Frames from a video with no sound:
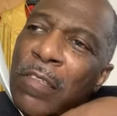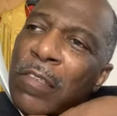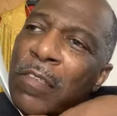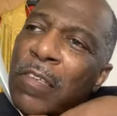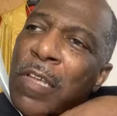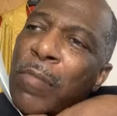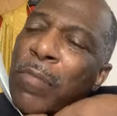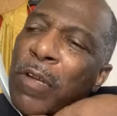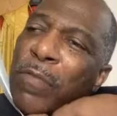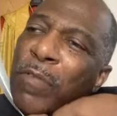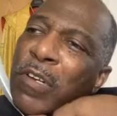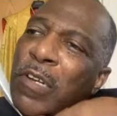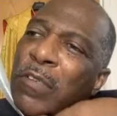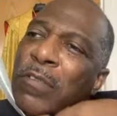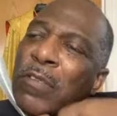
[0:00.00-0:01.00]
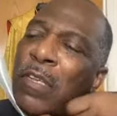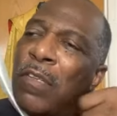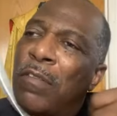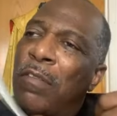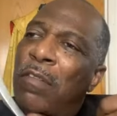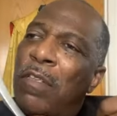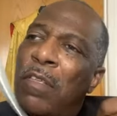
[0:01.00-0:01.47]
some of us
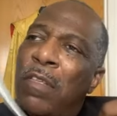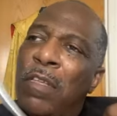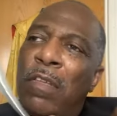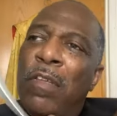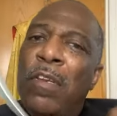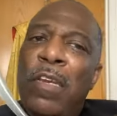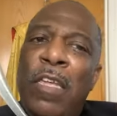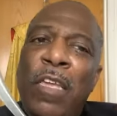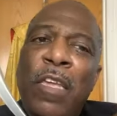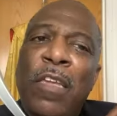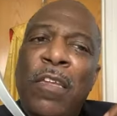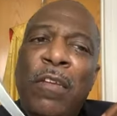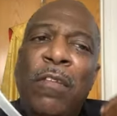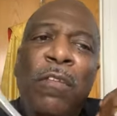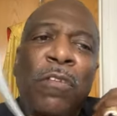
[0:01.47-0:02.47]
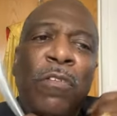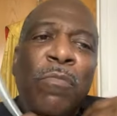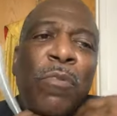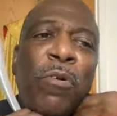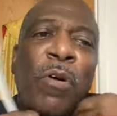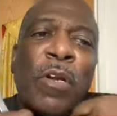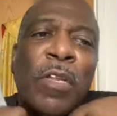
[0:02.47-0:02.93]
need
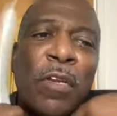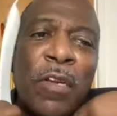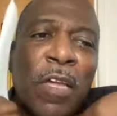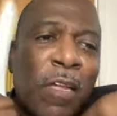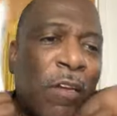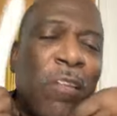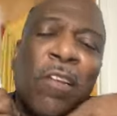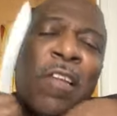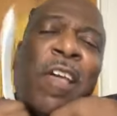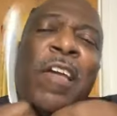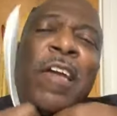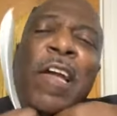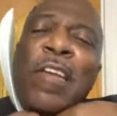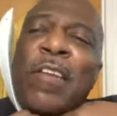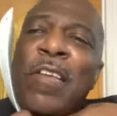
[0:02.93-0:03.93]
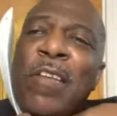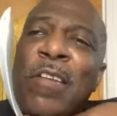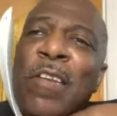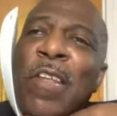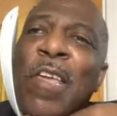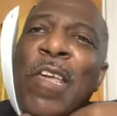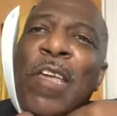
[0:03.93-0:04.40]
more than that. Look like I
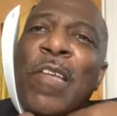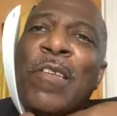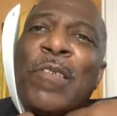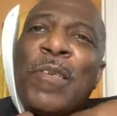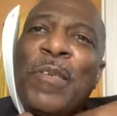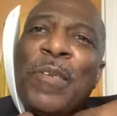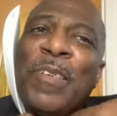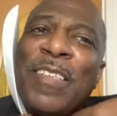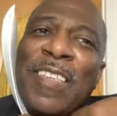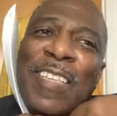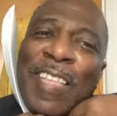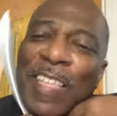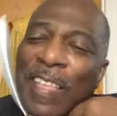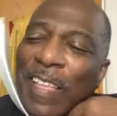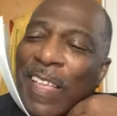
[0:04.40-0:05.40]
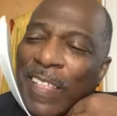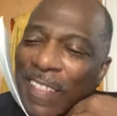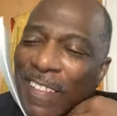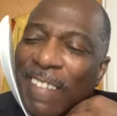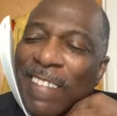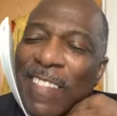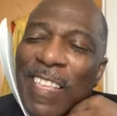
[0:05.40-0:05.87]
needed an inch.
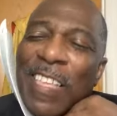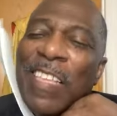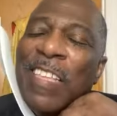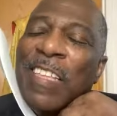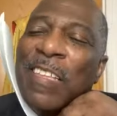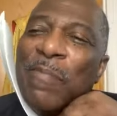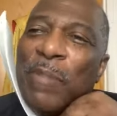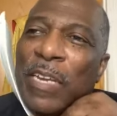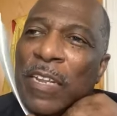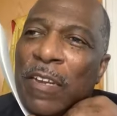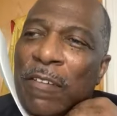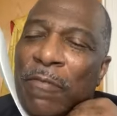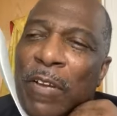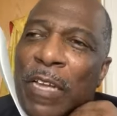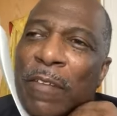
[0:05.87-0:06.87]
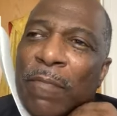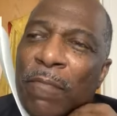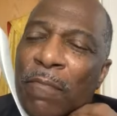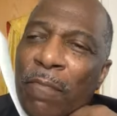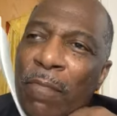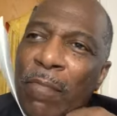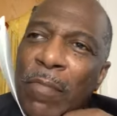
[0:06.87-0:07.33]
But anyway,
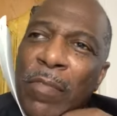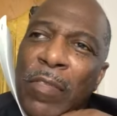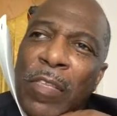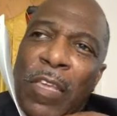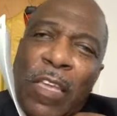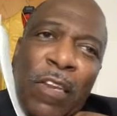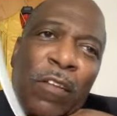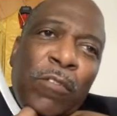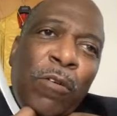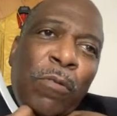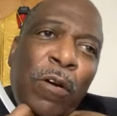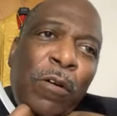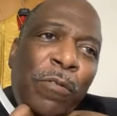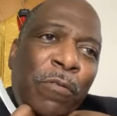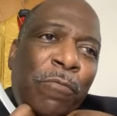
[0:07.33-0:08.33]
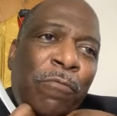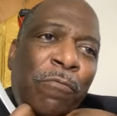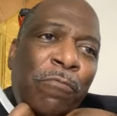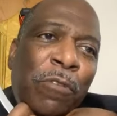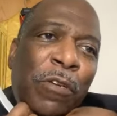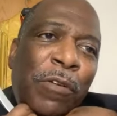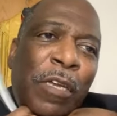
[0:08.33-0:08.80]
it'll go on.
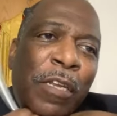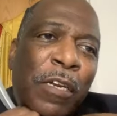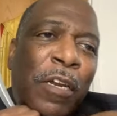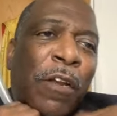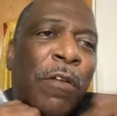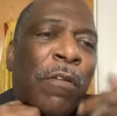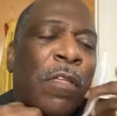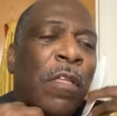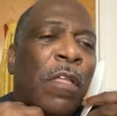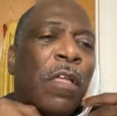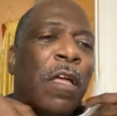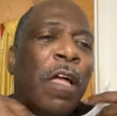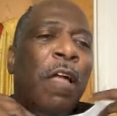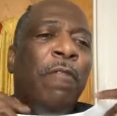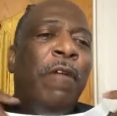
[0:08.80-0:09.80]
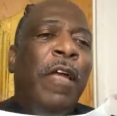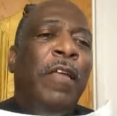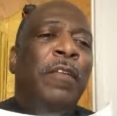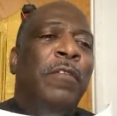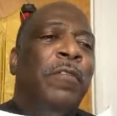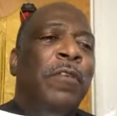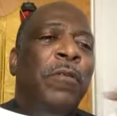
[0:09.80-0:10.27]
We're going to get it out. All right.
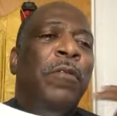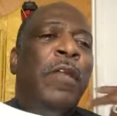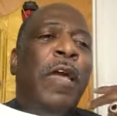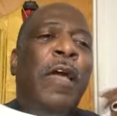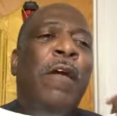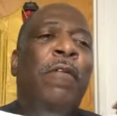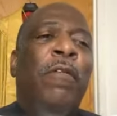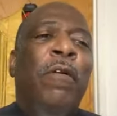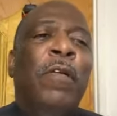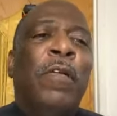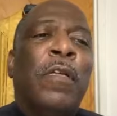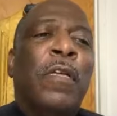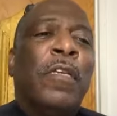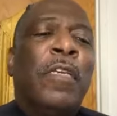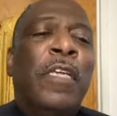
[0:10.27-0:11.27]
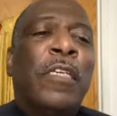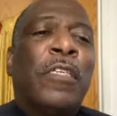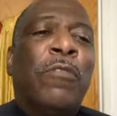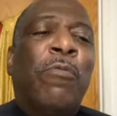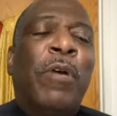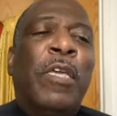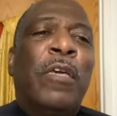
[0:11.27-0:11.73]
So now, this is
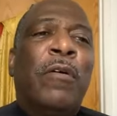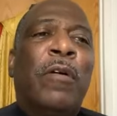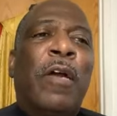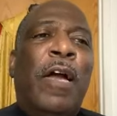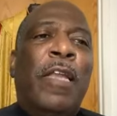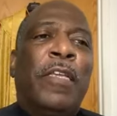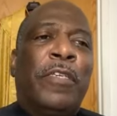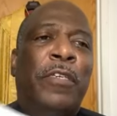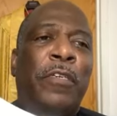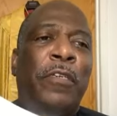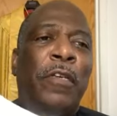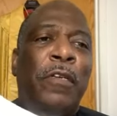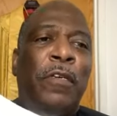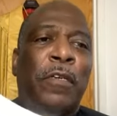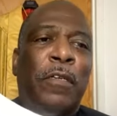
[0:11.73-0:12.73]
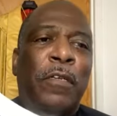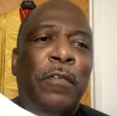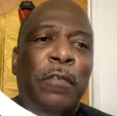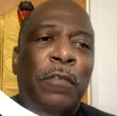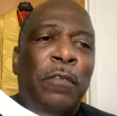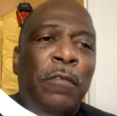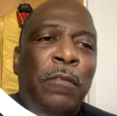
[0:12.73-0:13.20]
the way your collar should look.
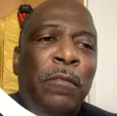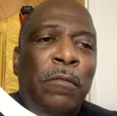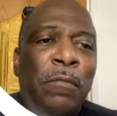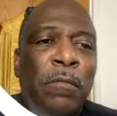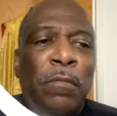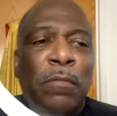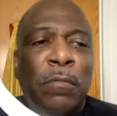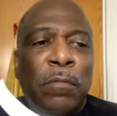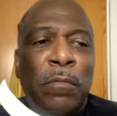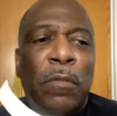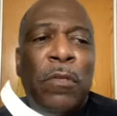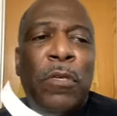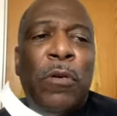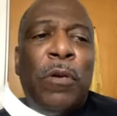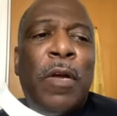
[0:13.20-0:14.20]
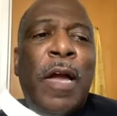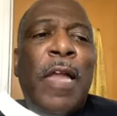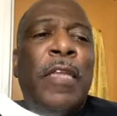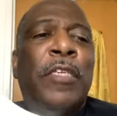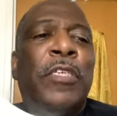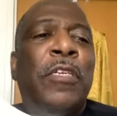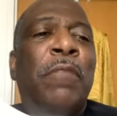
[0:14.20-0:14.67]
Your
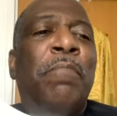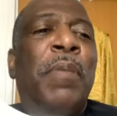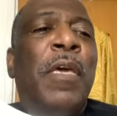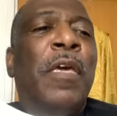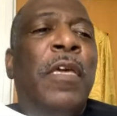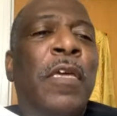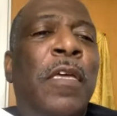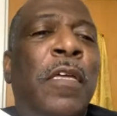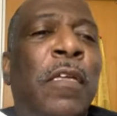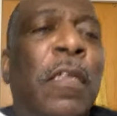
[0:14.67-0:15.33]
collar should be,